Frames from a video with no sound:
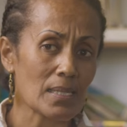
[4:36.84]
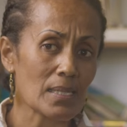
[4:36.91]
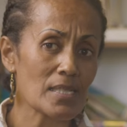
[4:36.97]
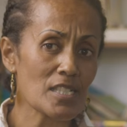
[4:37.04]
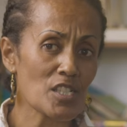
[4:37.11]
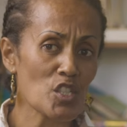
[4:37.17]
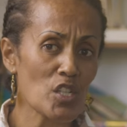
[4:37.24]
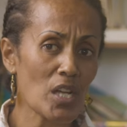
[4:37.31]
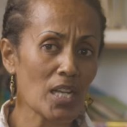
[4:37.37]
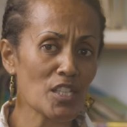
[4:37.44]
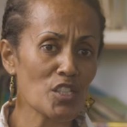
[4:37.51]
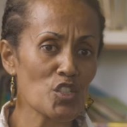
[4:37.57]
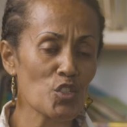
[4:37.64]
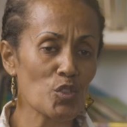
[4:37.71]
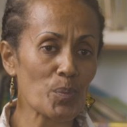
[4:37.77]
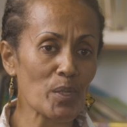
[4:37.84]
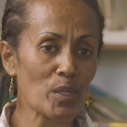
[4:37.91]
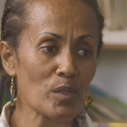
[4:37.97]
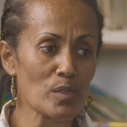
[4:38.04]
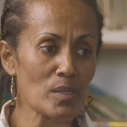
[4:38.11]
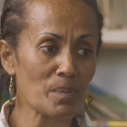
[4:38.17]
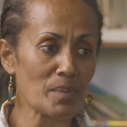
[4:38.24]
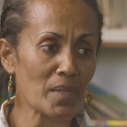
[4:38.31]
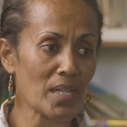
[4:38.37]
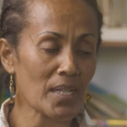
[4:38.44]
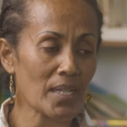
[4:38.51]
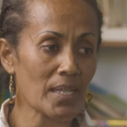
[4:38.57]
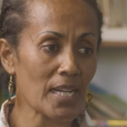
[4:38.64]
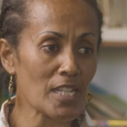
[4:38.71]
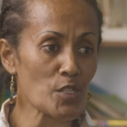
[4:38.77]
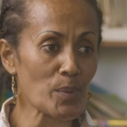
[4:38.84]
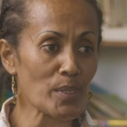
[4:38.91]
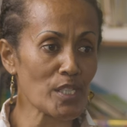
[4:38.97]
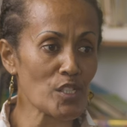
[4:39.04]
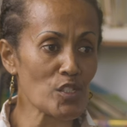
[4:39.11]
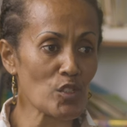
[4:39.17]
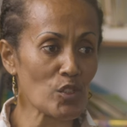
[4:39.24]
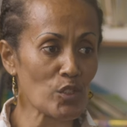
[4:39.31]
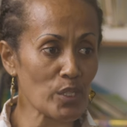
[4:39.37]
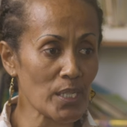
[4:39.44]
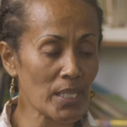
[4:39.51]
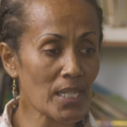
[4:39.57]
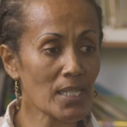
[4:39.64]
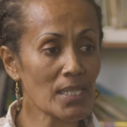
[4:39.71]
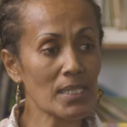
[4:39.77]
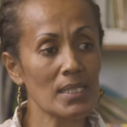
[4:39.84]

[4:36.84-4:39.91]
It's a challenge too because my husband is not here.